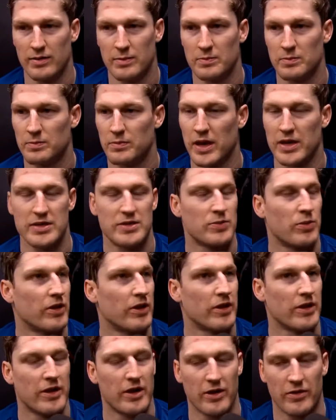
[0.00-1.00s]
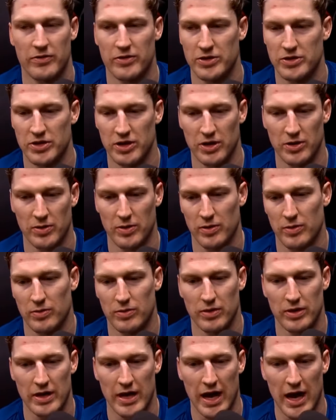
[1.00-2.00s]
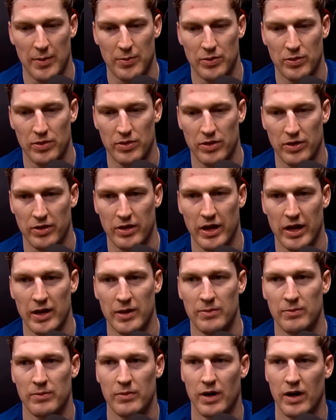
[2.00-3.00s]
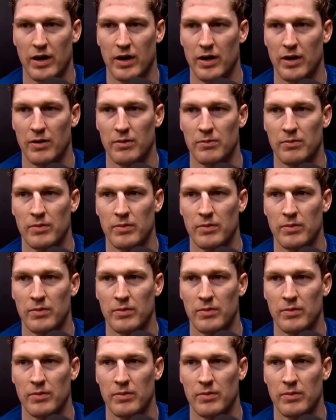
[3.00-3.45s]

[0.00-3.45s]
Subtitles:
Best win of the year for sure. We're really happy with our game. Tough